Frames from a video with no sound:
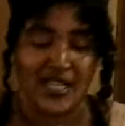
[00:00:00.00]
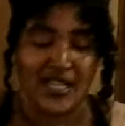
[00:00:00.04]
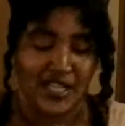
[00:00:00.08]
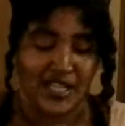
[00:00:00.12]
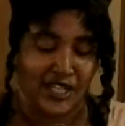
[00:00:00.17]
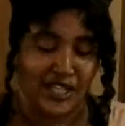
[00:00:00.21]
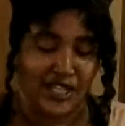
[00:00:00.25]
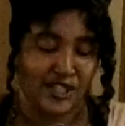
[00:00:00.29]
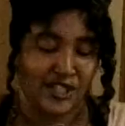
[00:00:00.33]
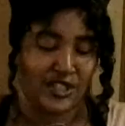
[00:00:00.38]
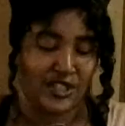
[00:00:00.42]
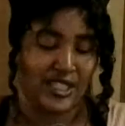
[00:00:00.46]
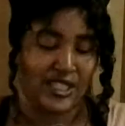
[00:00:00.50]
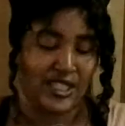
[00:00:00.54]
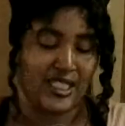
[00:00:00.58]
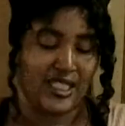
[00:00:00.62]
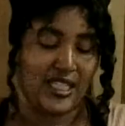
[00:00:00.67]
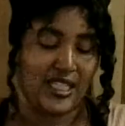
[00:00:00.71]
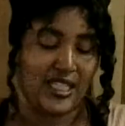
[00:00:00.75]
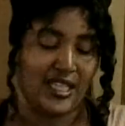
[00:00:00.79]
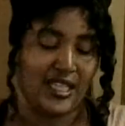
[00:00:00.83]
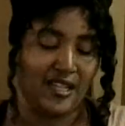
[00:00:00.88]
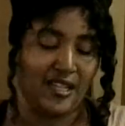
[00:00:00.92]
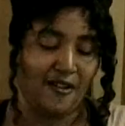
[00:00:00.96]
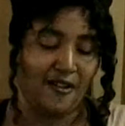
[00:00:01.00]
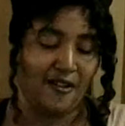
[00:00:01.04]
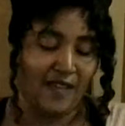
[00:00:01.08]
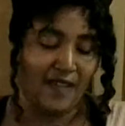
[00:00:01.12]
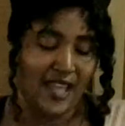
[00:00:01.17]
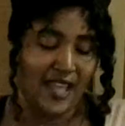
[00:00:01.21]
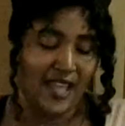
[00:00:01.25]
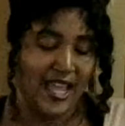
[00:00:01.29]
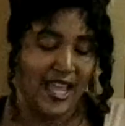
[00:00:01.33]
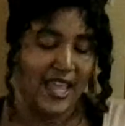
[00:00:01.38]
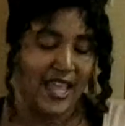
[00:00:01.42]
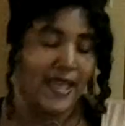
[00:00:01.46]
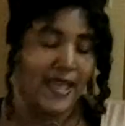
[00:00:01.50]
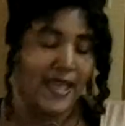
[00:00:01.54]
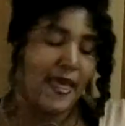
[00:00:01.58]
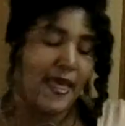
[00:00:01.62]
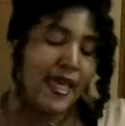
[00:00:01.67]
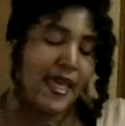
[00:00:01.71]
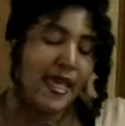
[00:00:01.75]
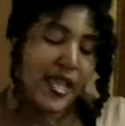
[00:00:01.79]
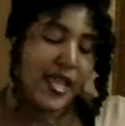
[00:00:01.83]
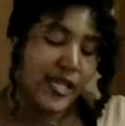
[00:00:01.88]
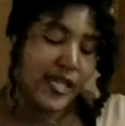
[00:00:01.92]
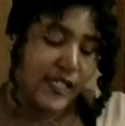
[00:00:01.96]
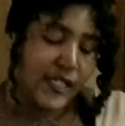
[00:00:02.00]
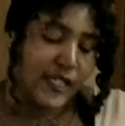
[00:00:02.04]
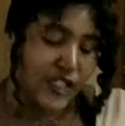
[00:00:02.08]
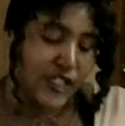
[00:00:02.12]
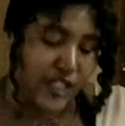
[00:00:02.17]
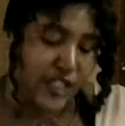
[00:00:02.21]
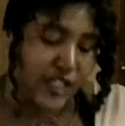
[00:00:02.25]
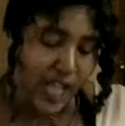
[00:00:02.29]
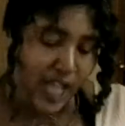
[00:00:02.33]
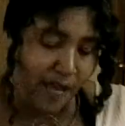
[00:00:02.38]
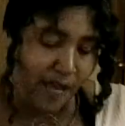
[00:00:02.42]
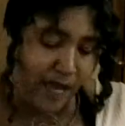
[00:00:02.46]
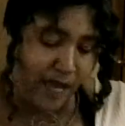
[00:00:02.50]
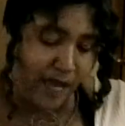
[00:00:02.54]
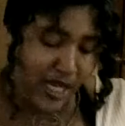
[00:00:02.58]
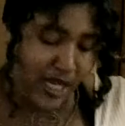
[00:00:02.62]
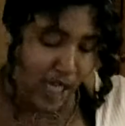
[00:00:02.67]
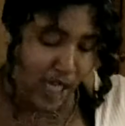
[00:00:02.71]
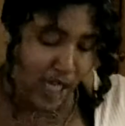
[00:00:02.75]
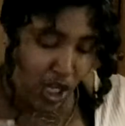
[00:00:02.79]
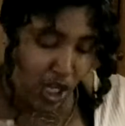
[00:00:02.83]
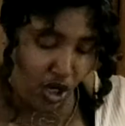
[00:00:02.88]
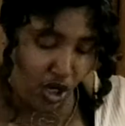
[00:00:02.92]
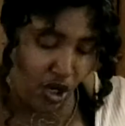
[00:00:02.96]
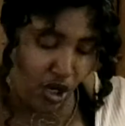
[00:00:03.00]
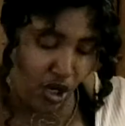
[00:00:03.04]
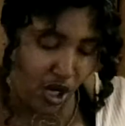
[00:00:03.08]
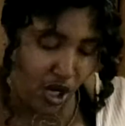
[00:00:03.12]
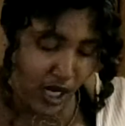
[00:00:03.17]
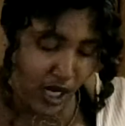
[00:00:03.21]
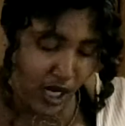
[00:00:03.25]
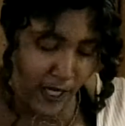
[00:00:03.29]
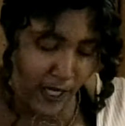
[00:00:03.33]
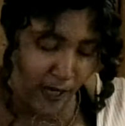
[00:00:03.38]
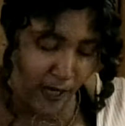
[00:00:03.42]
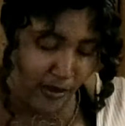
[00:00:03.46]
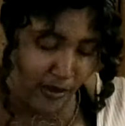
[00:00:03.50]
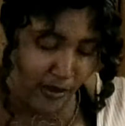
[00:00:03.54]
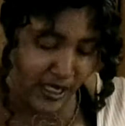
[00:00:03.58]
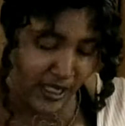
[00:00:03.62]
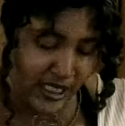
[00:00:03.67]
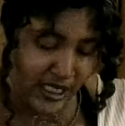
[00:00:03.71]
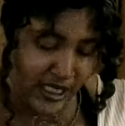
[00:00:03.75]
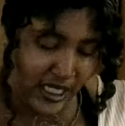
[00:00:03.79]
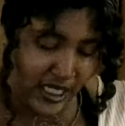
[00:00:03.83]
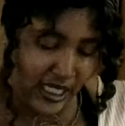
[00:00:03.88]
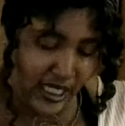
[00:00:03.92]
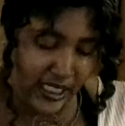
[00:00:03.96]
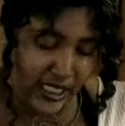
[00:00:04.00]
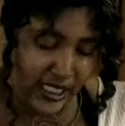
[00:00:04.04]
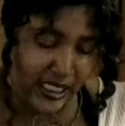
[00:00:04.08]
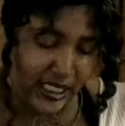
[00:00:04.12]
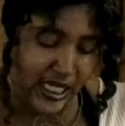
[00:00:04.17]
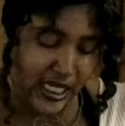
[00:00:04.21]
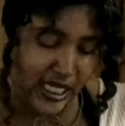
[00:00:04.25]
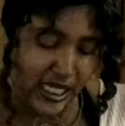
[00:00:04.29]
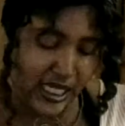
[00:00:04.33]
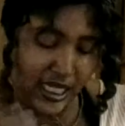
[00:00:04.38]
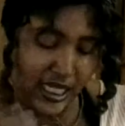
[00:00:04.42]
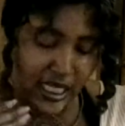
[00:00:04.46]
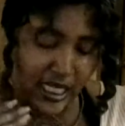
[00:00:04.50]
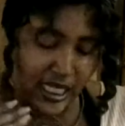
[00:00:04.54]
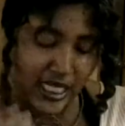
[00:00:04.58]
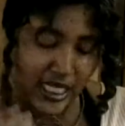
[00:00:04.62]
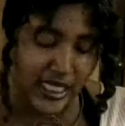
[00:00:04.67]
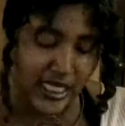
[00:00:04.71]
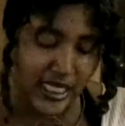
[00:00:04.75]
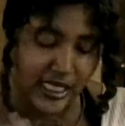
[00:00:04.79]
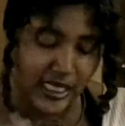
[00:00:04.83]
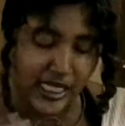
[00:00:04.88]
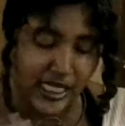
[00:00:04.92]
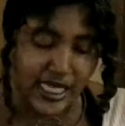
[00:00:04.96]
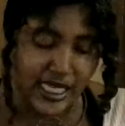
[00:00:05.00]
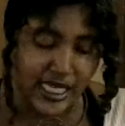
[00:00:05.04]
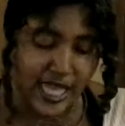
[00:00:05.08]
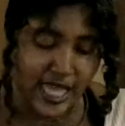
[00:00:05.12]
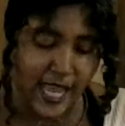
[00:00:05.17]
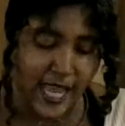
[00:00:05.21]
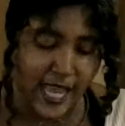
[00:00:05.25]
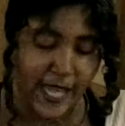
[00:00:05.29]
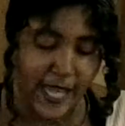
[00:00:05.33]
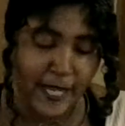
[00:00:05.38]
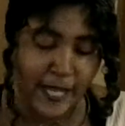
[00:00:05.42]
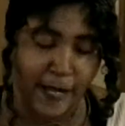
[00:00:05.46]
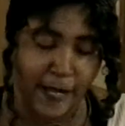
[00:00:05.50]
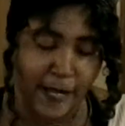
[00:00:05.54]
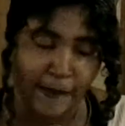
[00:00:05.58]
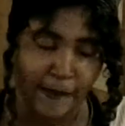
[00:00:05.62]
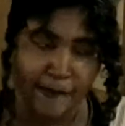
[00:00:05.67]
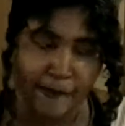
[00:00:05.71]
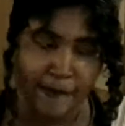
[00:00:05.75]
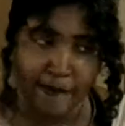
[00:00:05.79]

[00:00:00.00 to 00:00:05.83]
interesting, okay? The shaman, card number 16 in this deck.